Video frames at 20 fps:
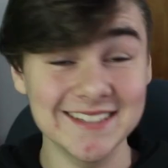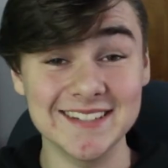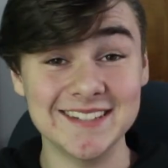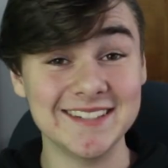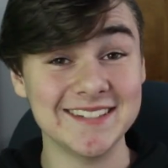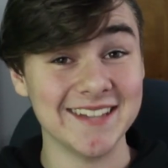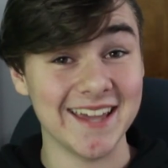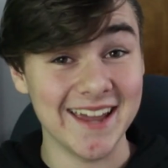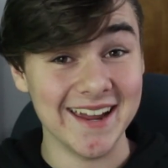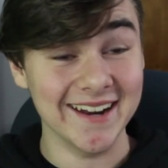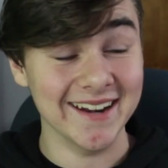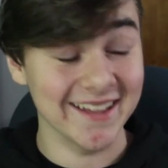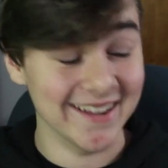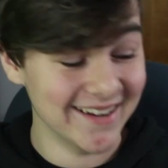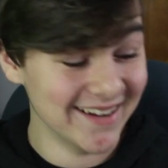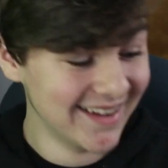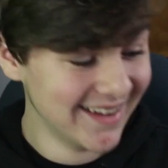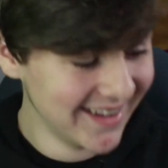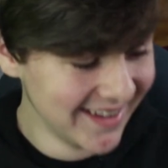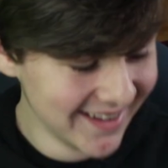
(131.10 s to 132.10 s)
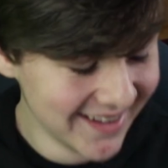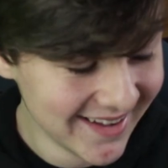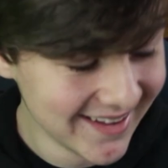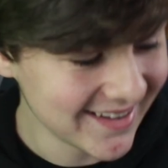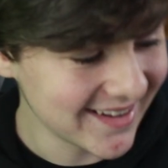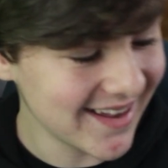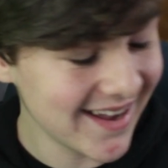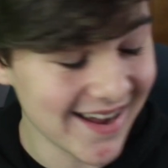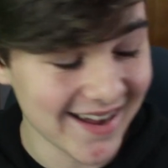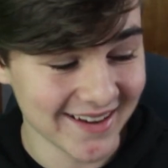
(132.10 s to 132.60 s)
Insane.
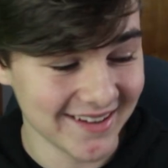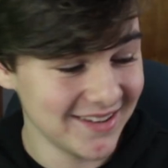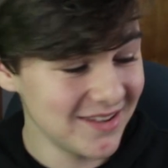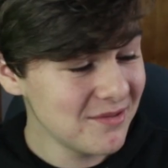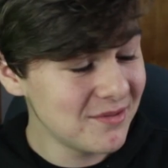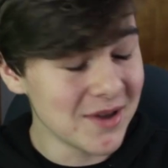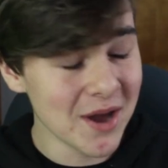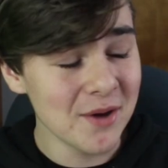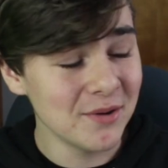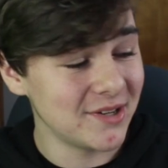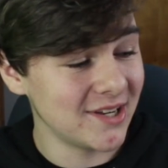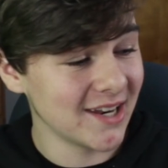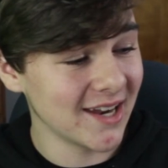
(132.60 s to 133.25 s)
God, you go,